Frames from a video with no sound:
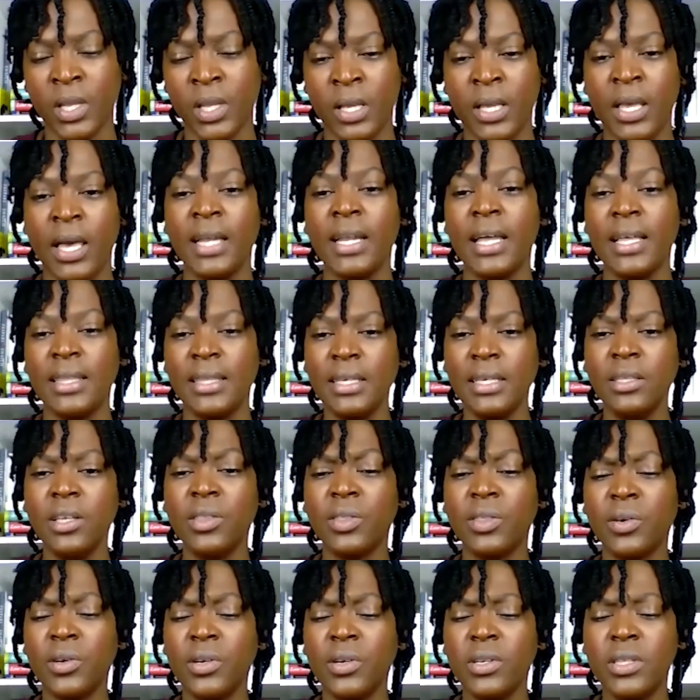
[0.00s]
And I think the
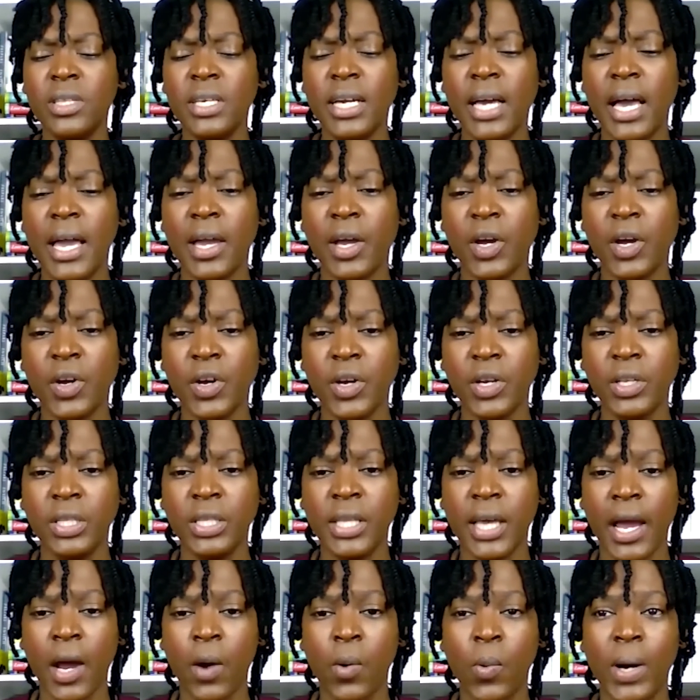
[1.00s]
third thing I heard
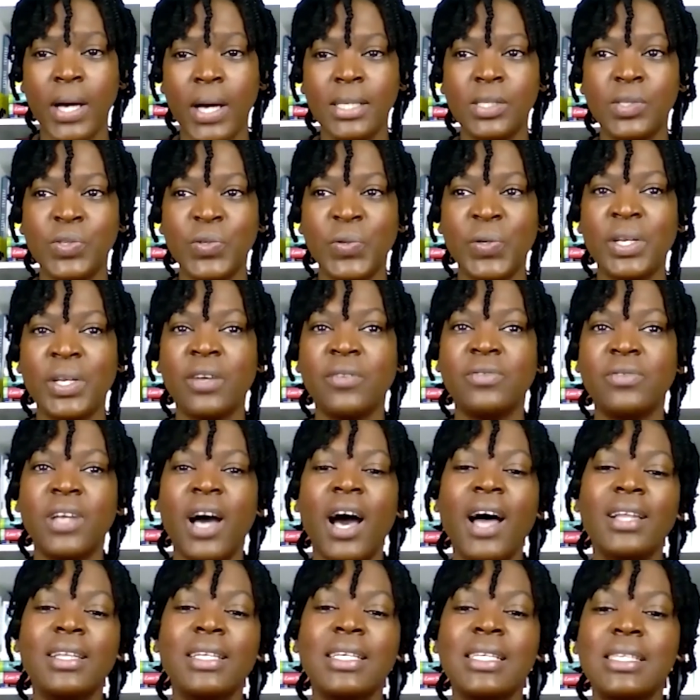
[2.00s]
there was sort of
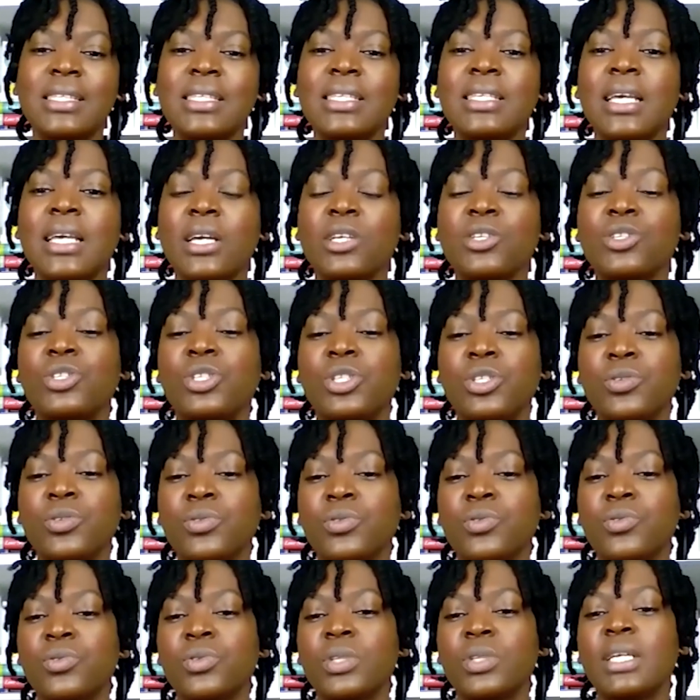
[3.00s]
not listening
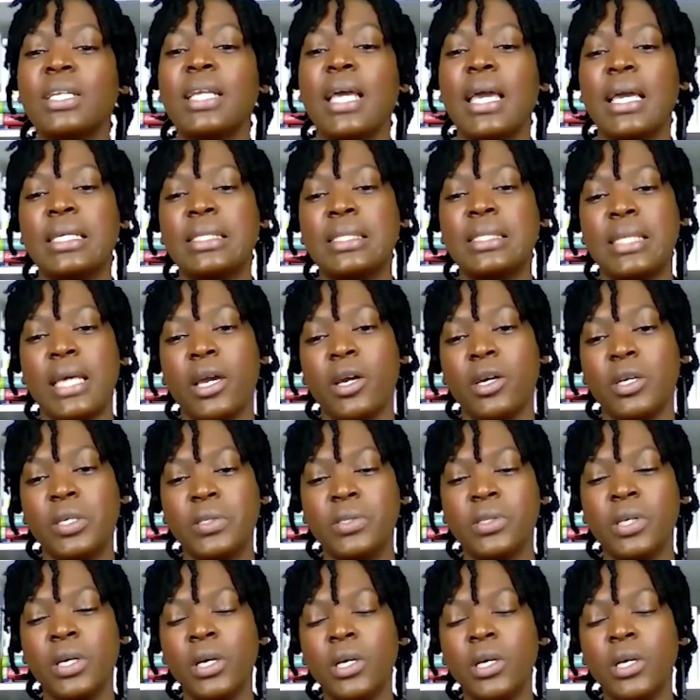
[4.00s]
to the naysayers.